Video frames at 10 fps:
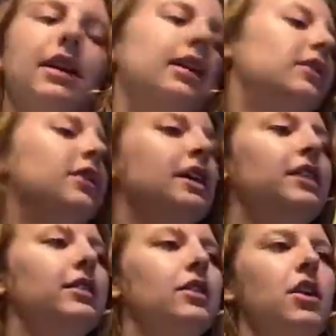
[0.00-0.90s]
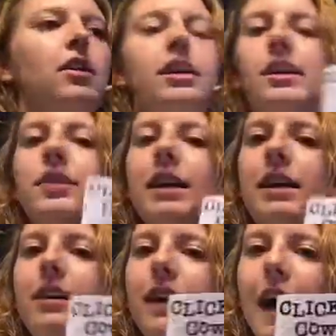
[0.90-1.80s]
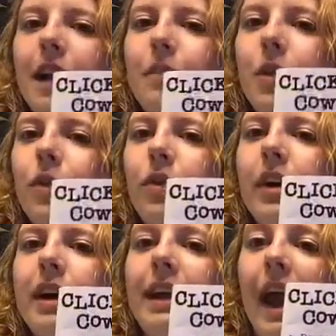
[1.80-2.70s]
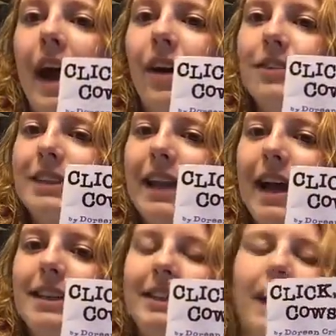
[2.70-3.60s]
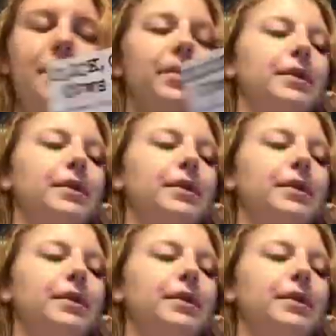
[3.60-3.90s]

So this is called Clack Moo, Cows That Type.